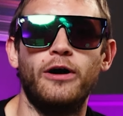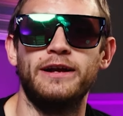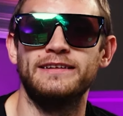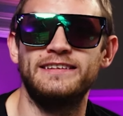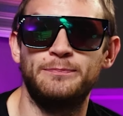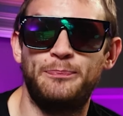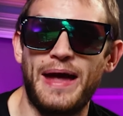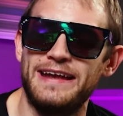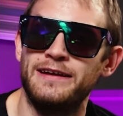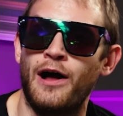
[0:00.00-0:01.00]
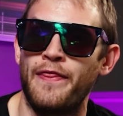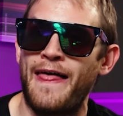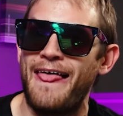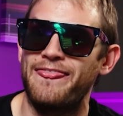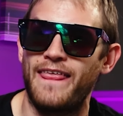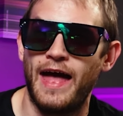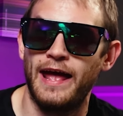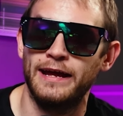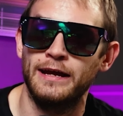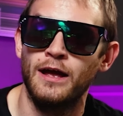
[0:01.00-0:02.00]
and spitting on that
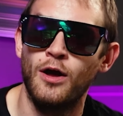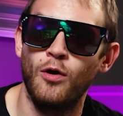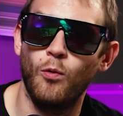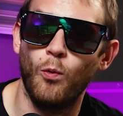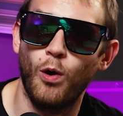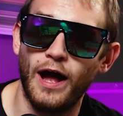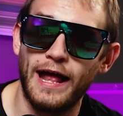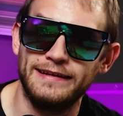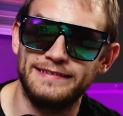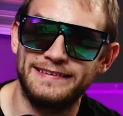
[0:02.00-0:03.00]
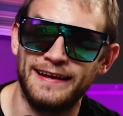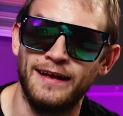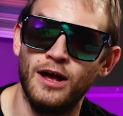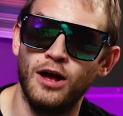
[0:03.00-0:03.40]
thing, what